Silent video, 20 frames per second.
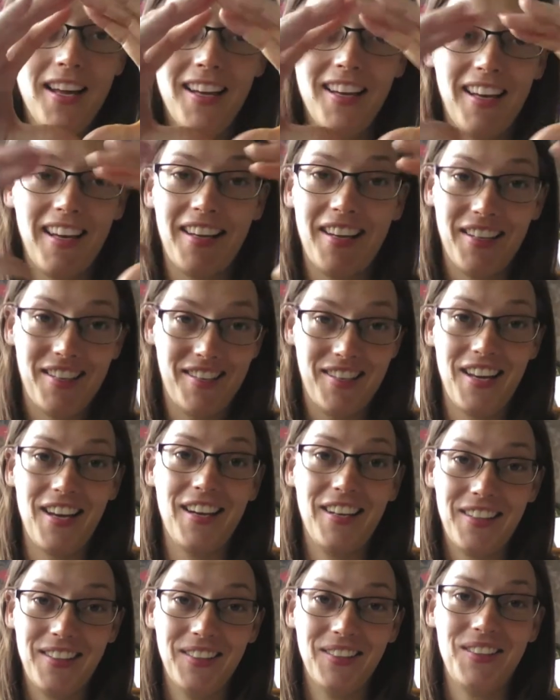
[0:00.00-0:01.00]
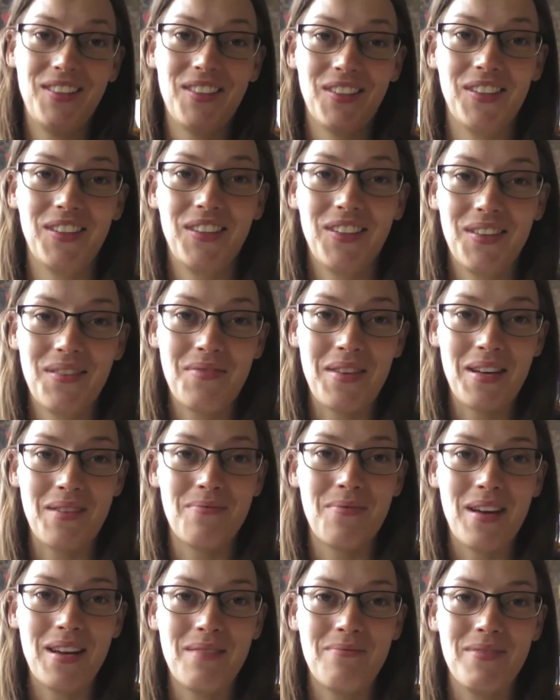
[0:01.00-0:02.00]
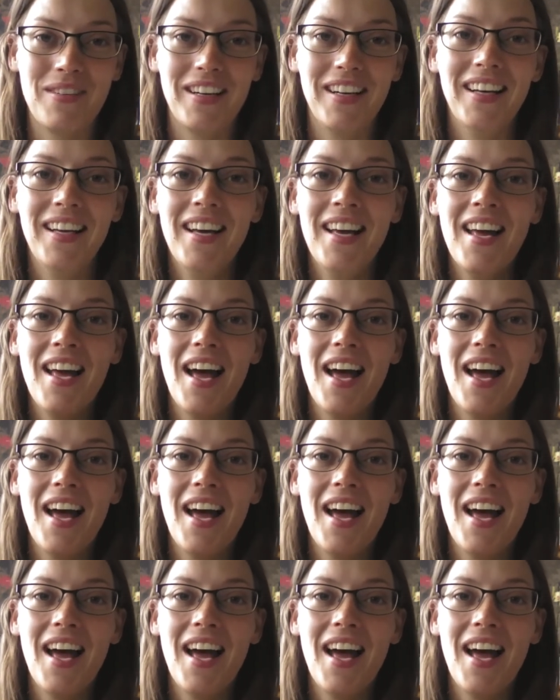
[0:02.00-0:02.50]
like a circle drawn on a bit of paper,